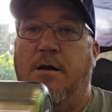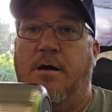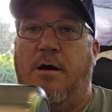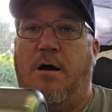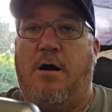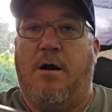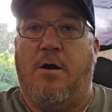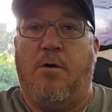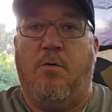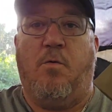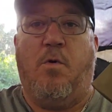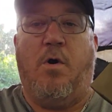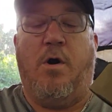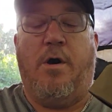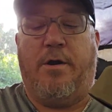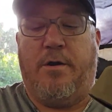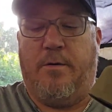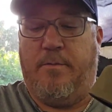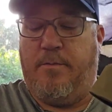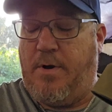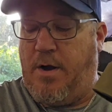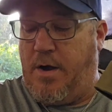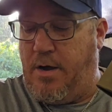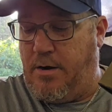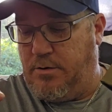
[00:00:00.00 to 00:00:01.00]
Our water
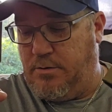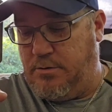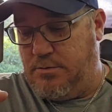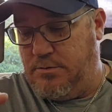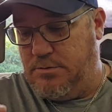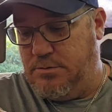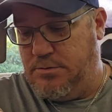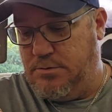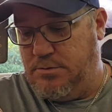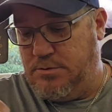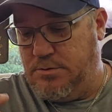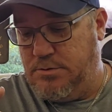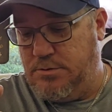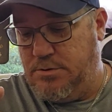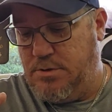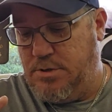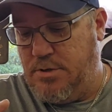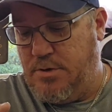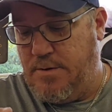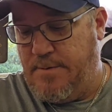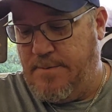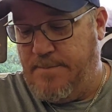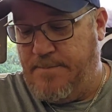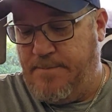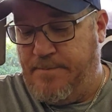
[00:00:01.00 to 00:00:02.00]
bottle.
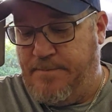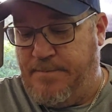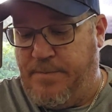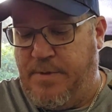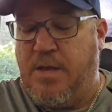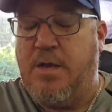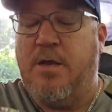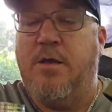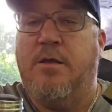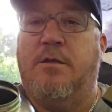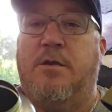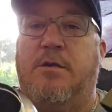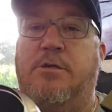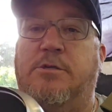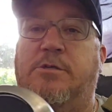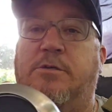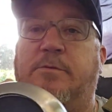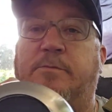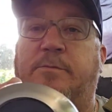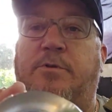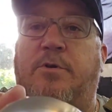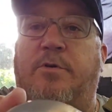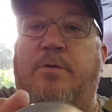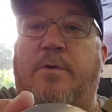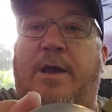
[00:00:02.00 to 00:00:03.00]
There's
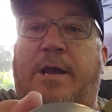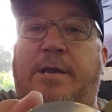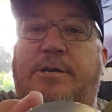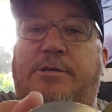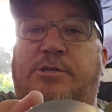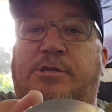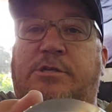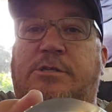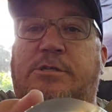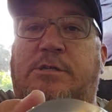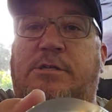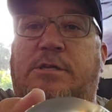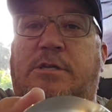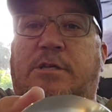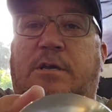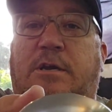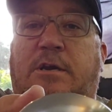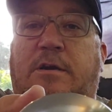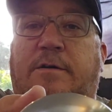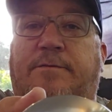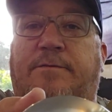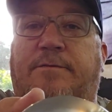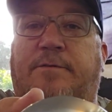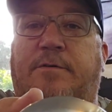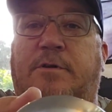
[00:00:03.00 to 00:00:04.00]
some directions in
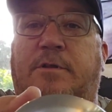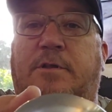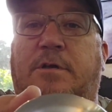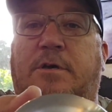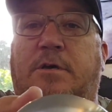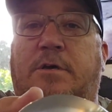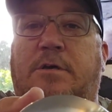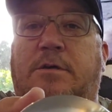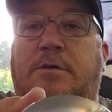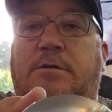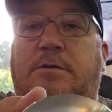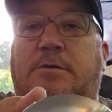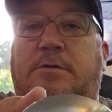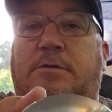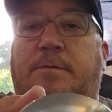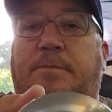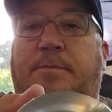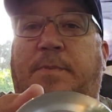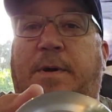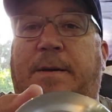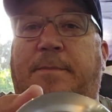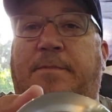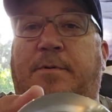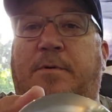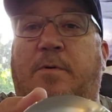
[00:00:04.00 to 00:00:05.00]
there for some
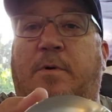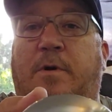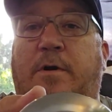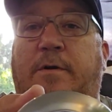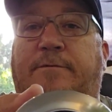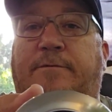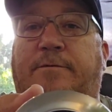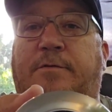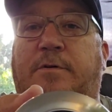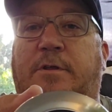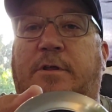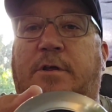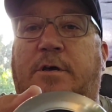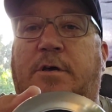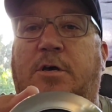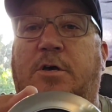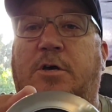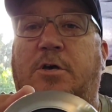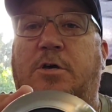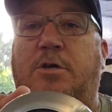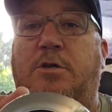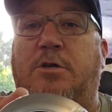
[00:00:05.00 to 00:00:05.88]
paperwork for the